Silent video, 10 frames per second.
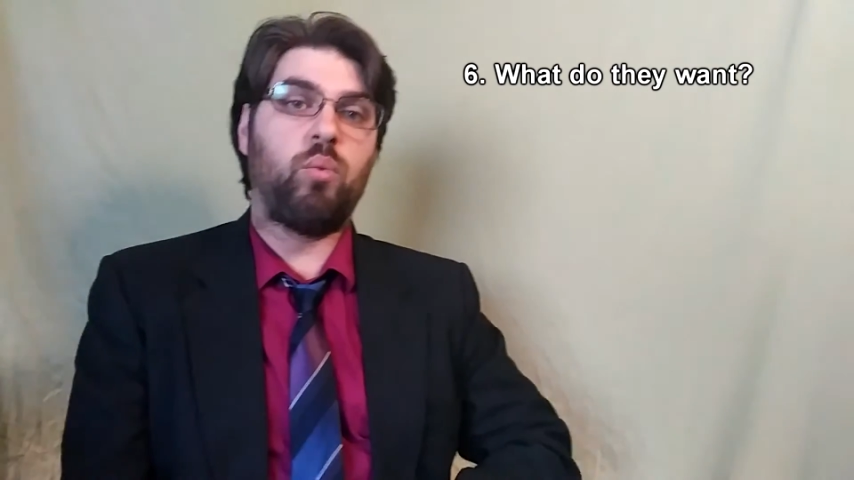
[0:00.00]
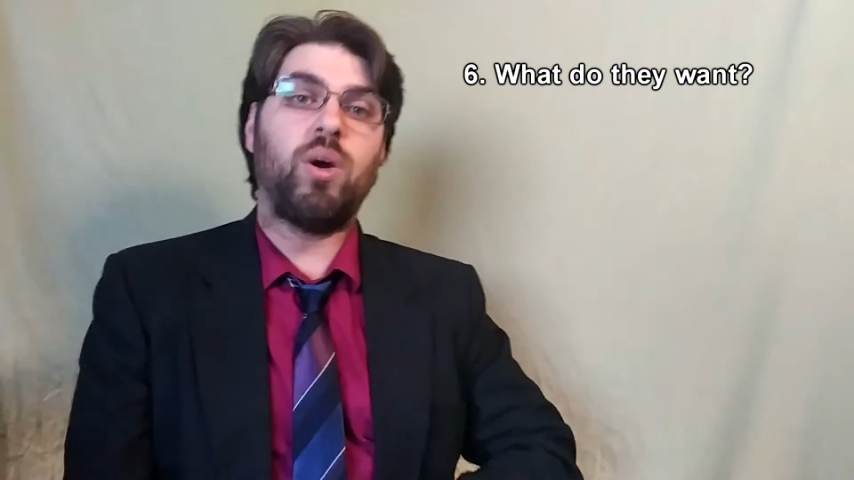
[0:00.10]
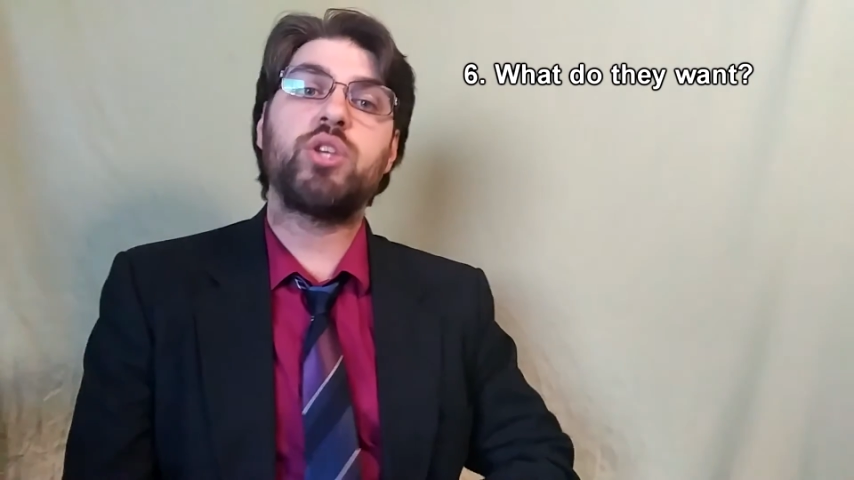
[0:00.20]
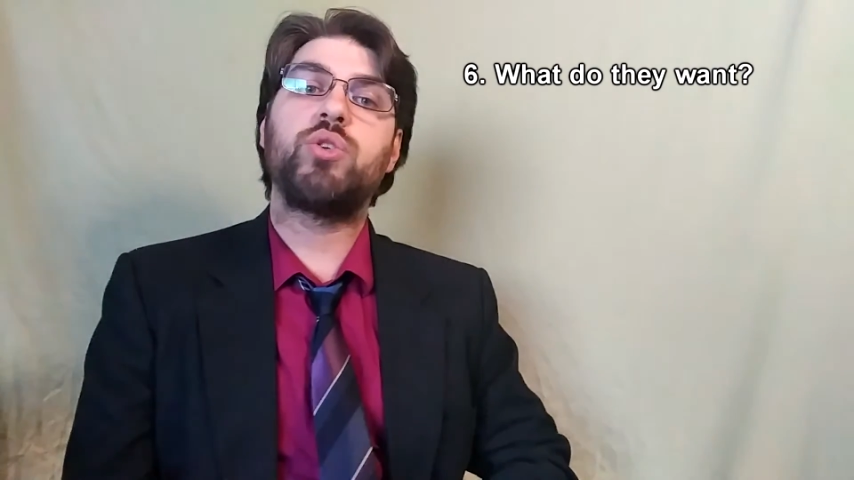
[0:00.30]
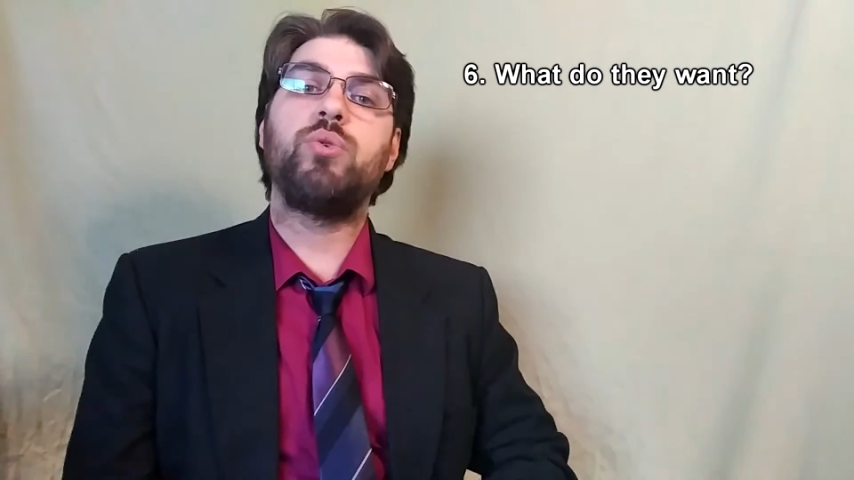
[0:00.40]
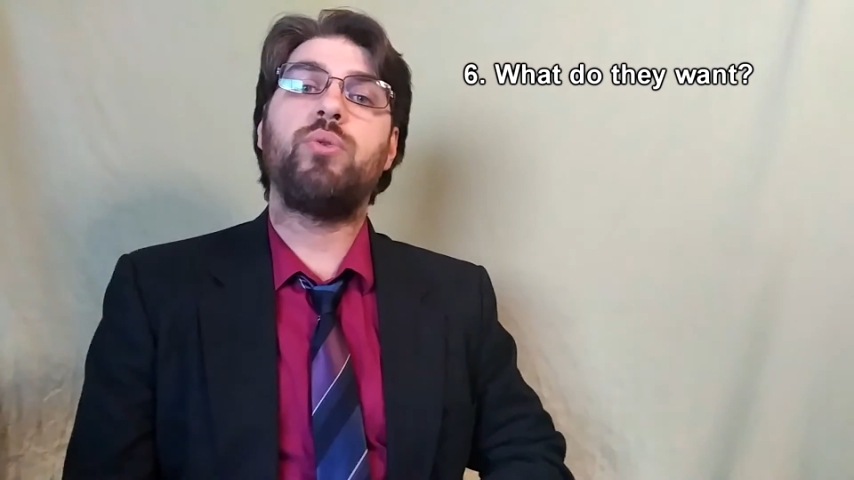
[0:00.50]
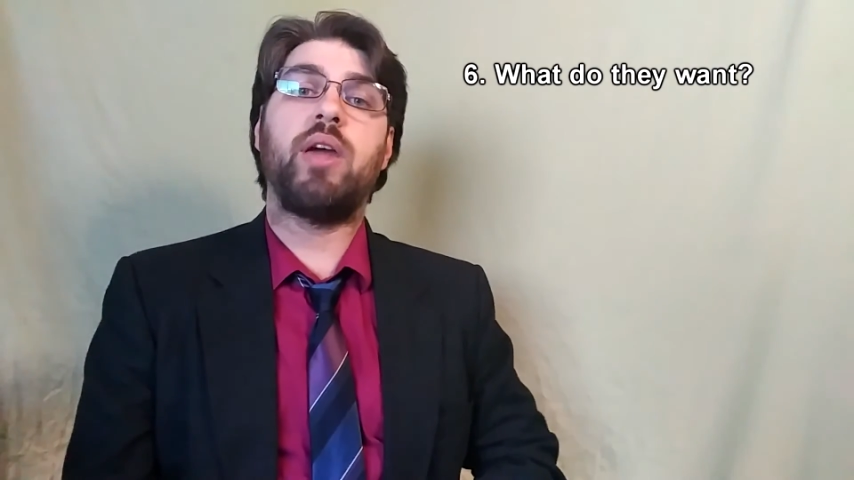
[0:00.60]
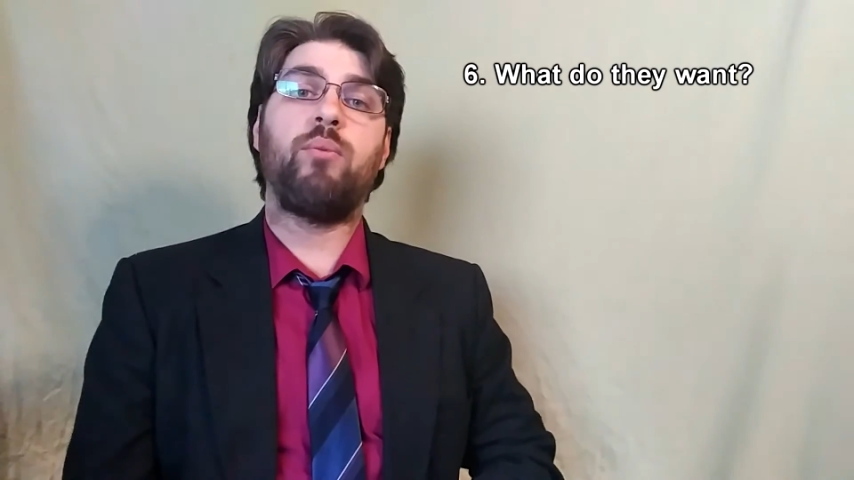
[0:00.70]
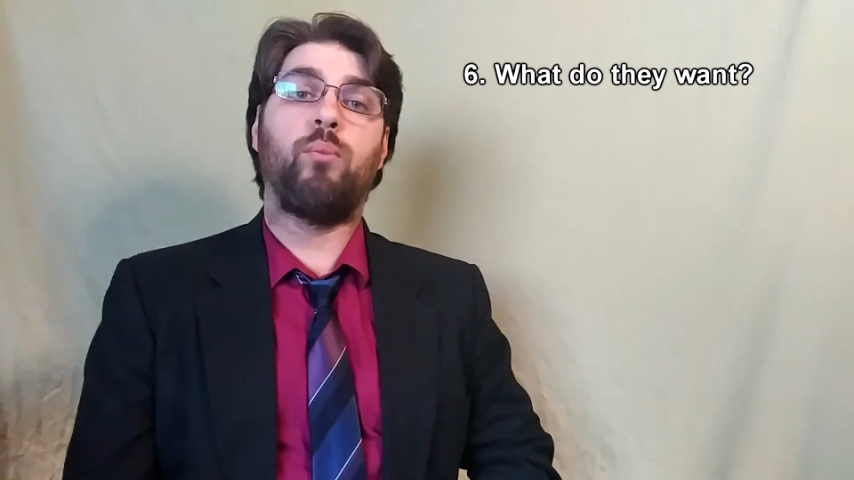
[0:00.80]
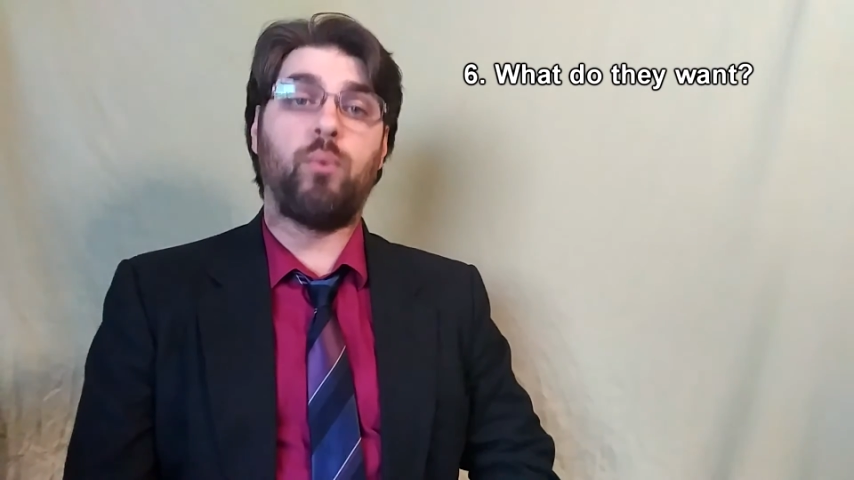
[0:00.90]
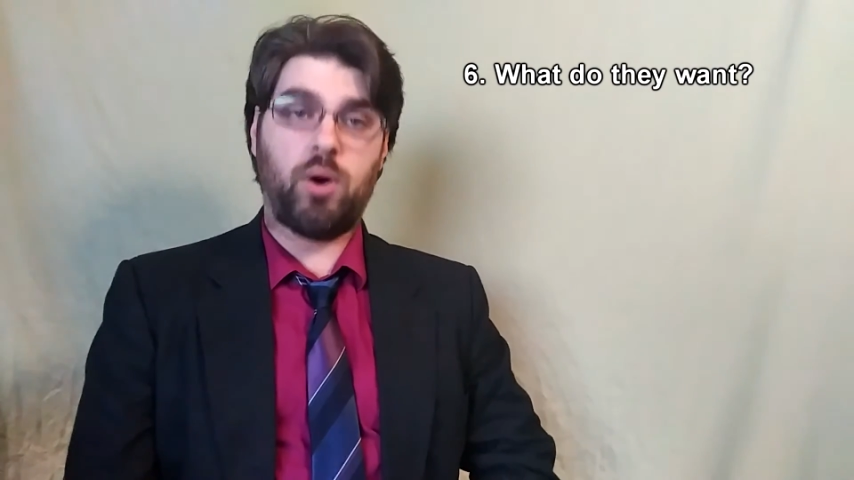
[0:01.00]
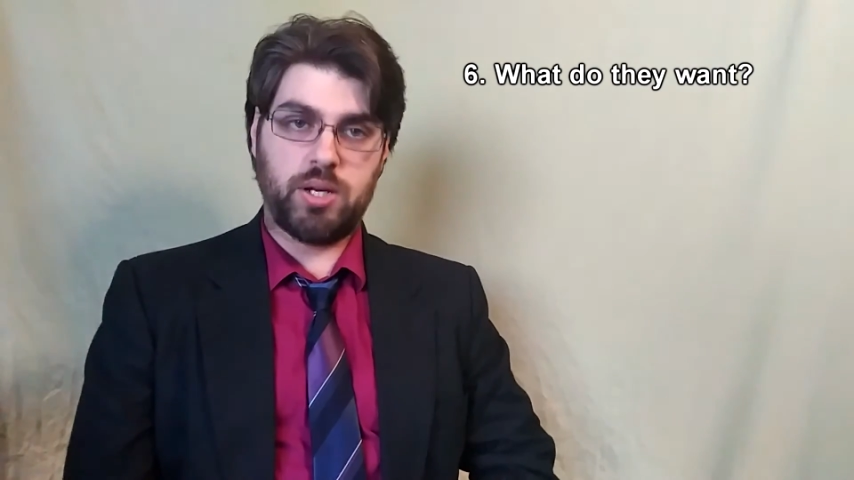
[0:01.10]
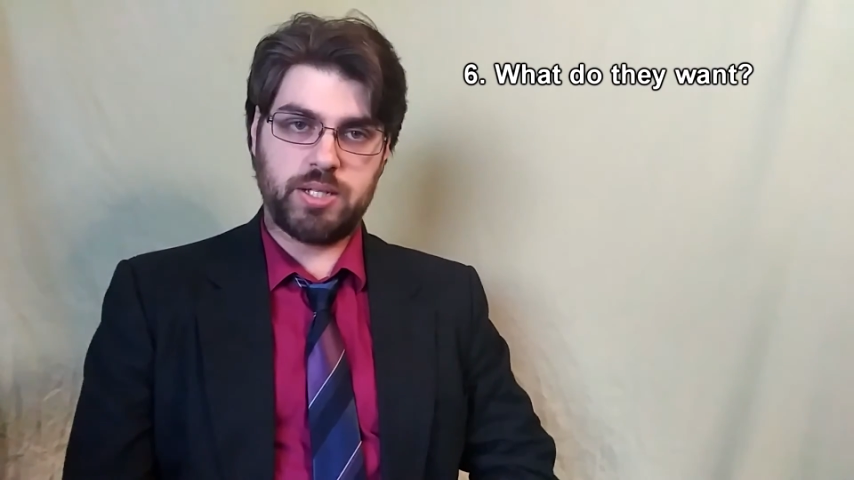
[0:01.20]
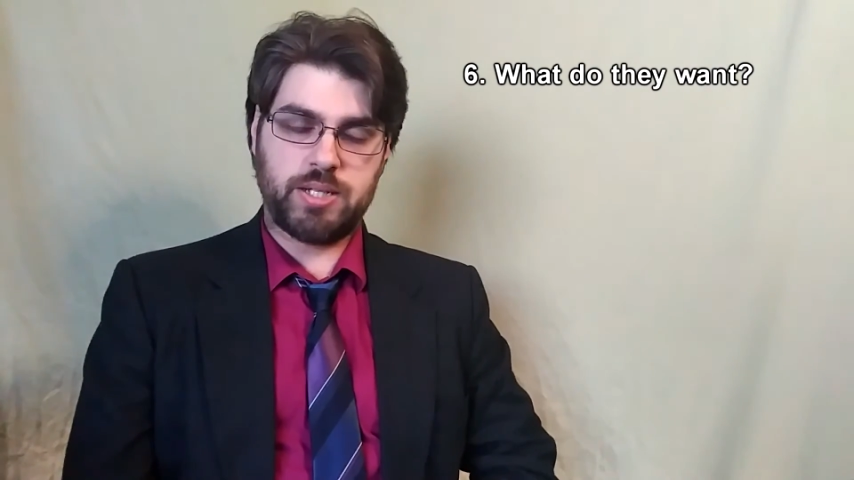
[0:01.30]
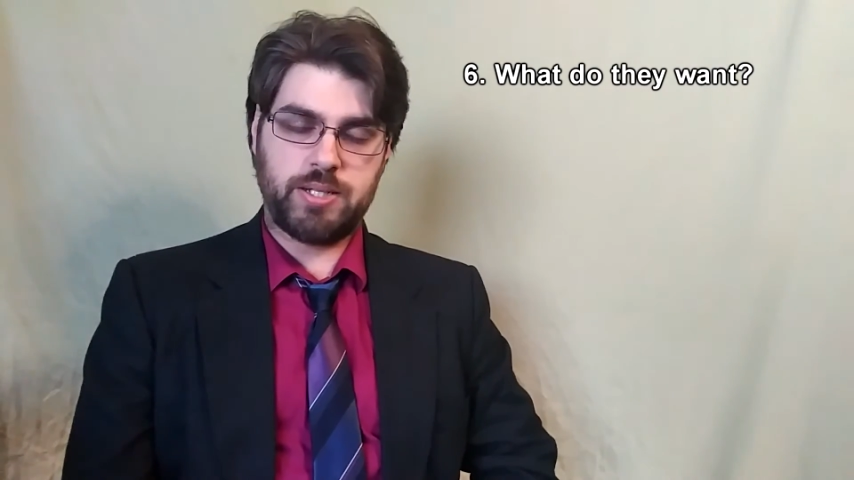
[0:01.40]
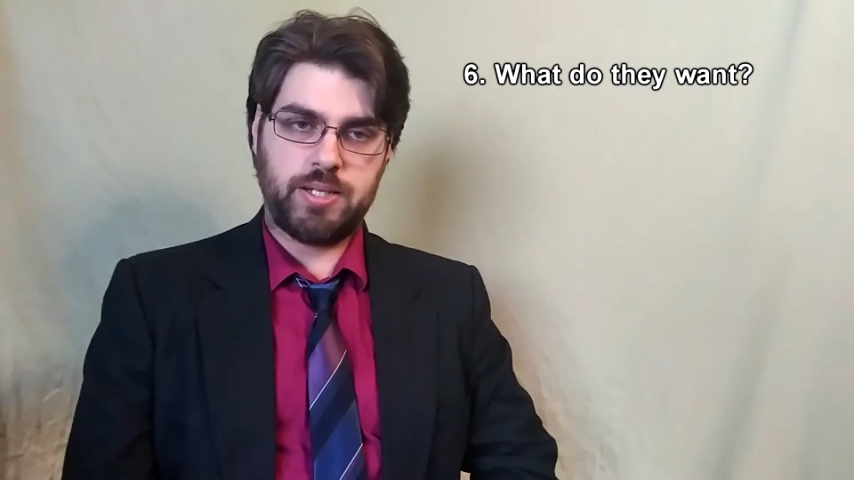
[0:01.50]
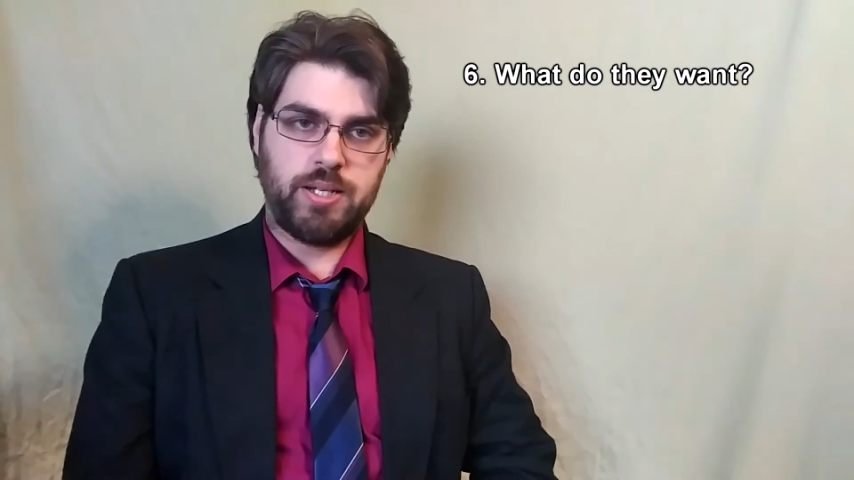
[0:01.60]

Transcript: What do they want?